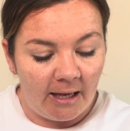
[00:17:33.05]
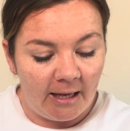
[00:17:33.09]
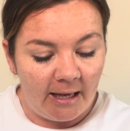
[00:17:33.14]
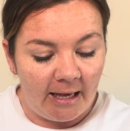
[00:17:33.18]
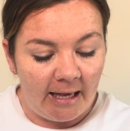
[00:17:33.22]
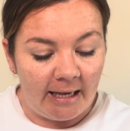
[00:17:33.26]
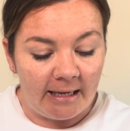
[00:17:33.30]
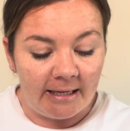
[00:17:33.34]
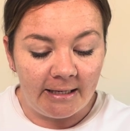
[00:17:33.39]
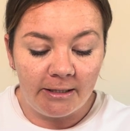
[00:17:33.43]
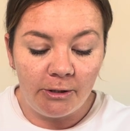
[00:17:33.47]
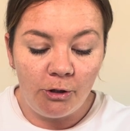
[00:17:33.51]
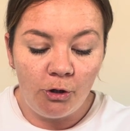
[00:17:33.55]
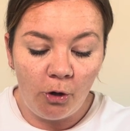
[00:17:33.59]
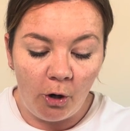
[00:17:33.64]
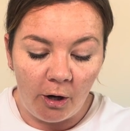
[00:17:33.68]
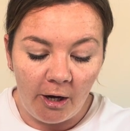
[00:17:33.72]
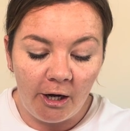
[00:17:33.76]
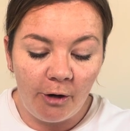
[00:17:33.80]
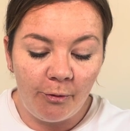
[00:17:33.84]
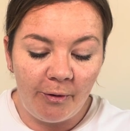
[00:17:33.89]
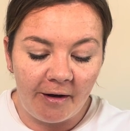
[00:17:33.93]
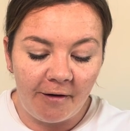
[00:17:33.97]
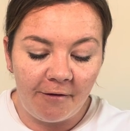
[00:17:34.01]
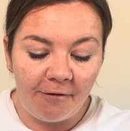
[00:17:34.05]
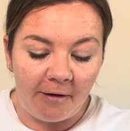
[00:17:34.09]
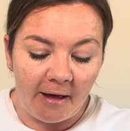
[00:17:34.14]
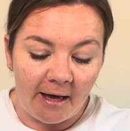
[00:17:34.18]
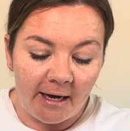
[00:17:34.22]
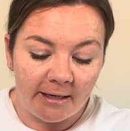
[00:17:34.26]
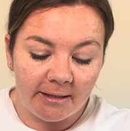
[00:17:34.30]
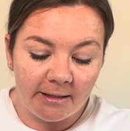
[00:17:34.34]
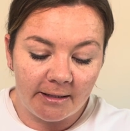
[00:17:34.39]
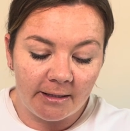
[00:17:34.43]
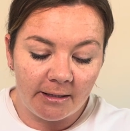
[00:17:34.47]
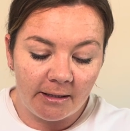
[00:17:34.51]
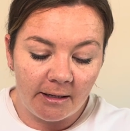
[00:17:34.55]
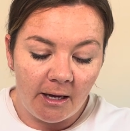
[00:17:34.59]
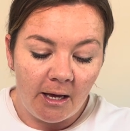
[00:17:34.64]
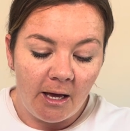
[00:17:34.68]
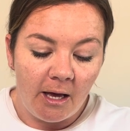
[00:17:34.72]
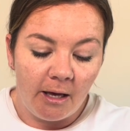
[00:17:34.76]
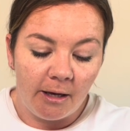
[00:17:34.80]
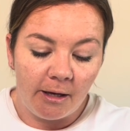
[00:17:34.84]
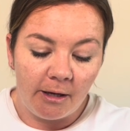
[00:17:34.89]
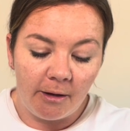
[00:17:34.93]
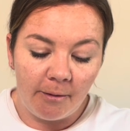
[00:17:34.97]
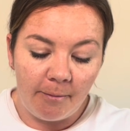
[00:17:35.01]
It is not a quick fix.
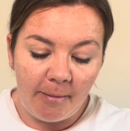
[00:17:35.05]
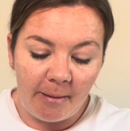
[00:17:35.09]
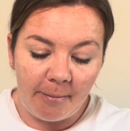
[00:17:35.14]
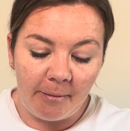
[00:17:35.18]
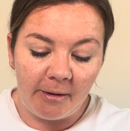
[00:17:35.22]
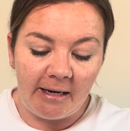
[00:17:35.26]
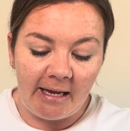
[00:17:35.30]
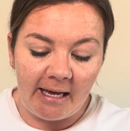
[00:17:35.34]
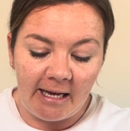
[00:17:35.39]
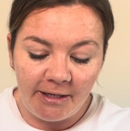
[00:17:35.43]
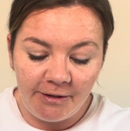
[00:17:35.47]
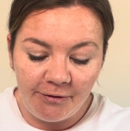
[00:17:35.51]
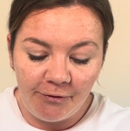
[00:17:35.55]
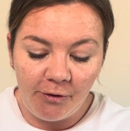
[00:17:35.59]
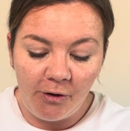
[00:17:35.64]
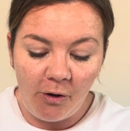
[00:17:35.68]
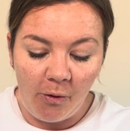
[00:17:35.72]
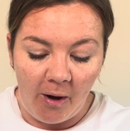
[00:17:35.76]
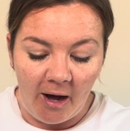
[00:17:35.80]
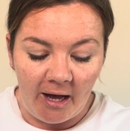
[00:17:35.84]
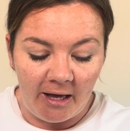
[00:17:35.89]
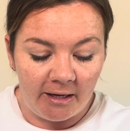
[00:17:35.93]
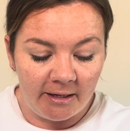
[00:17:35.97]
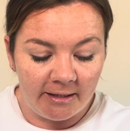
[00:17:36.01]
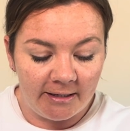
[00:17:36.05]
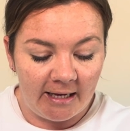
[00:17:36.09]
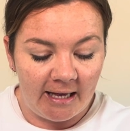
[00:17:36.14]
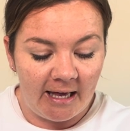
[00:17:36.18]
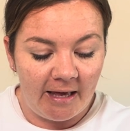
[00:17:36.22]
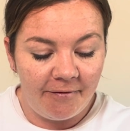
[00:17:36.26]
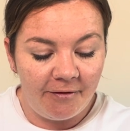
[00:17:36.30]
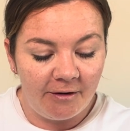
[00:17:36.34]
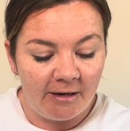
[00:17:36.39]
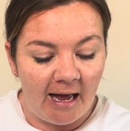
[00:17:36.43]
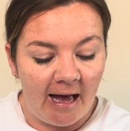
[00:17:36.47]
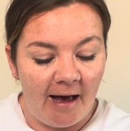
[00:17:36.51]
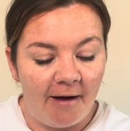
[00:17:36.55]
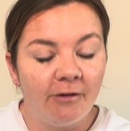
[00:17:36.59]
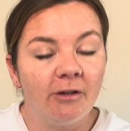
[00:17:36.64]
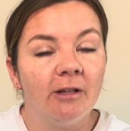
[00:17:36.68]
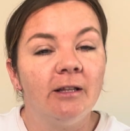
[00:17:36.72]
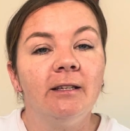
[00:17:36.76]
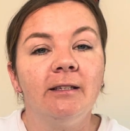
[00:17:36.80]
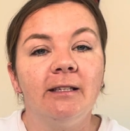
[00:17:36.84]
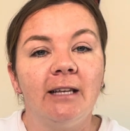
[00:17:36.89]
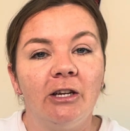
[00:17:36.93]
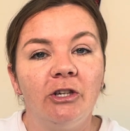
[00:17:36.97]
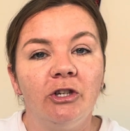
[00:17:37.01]
Commitment is required even after the
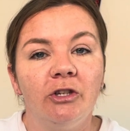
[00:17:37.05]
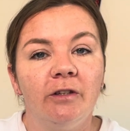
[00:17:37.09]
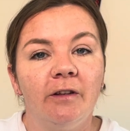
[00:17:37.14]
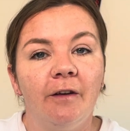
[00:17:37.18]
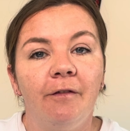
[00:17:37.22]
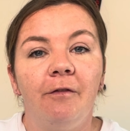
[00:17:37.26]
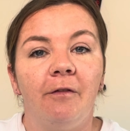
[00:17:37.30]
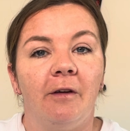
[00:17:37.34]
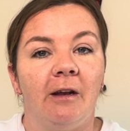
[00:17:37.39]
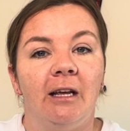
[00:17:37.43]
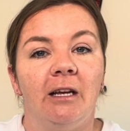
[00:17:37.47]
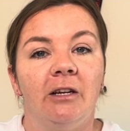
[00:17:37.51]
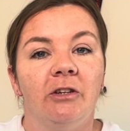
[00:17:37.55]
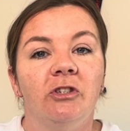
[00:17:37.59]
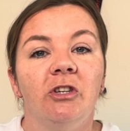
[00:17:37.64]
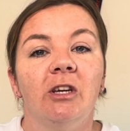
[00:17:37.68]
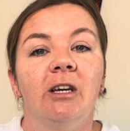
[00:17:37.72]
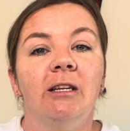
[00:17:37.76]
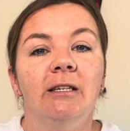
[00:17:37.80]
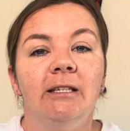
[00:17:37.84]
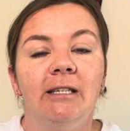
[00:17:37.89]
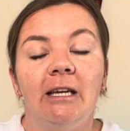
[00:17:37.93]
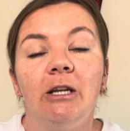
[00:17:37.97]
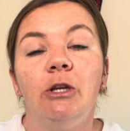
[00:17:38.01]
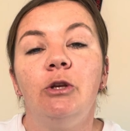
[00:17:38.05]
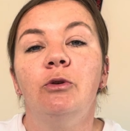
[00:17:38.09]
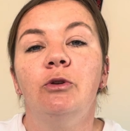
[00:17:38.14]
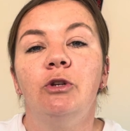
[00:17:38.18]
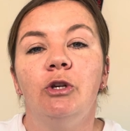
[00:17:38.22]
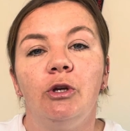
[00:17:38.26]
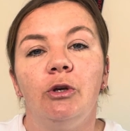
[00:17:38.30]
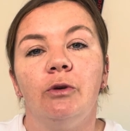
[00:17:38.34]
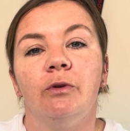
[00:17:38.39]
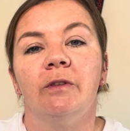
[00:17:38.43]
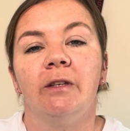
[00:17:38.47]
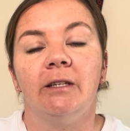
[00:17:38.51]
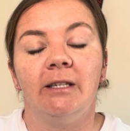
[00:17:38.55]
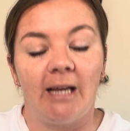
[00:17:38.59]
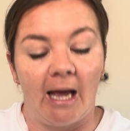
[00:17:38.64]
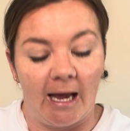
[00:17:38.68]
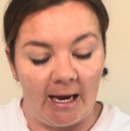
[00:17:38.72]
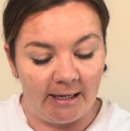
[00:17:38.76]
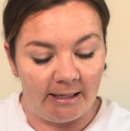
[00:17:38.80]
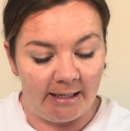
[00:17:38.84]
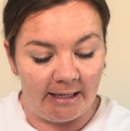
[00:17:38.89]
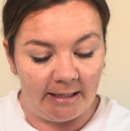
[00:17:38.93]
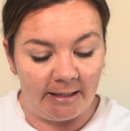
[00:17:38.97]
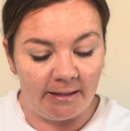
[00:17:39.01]
sessions are finished to continue to use the
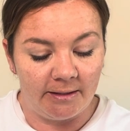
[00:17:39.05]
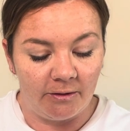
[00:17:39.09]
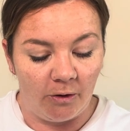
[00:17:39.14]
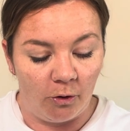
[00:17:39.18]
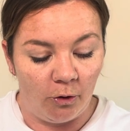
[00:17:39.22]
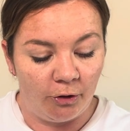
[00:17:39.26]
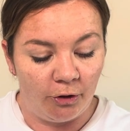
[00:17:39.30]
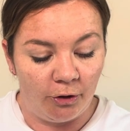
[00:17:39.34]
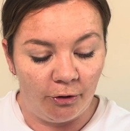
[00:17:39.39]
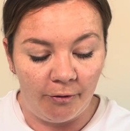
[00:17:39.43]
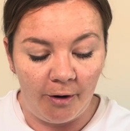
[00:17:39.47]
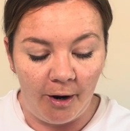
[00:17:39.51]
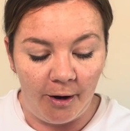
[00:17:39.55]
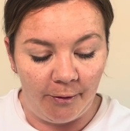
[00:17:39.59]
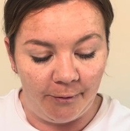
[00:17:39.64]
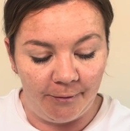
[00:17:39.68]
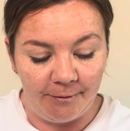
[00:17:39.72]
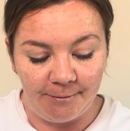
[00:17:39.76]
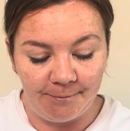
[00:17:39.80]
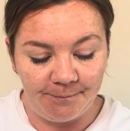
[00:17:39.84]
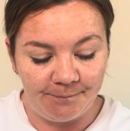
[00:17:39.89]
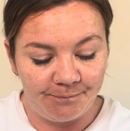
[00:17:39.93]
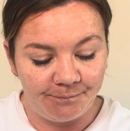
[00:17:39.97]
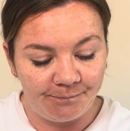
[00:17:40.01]
techniques on your own.